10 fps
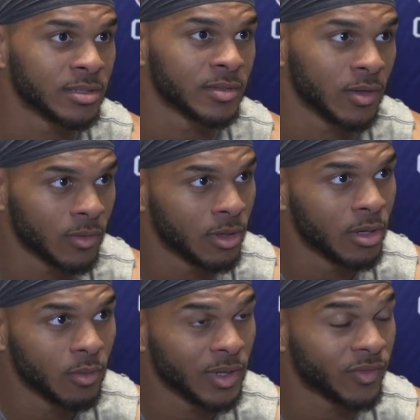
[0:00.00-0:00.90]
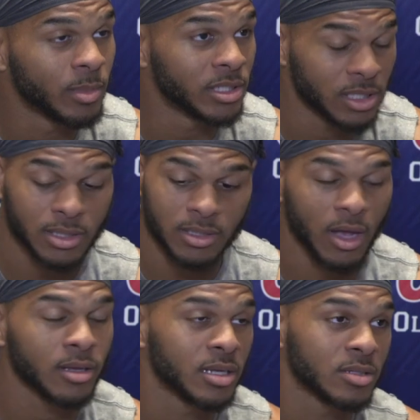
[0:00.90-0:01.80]
So we have to be just as
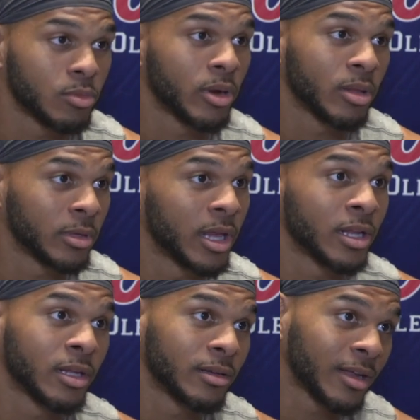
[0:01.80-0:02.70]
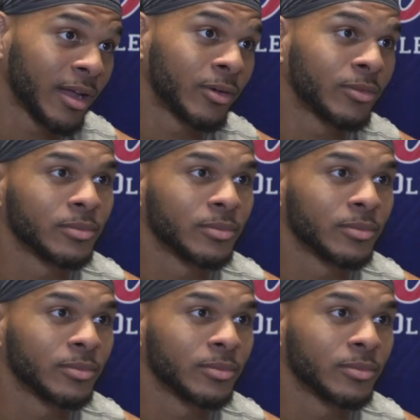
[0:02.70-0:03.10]
locked in as we were at the beginning now.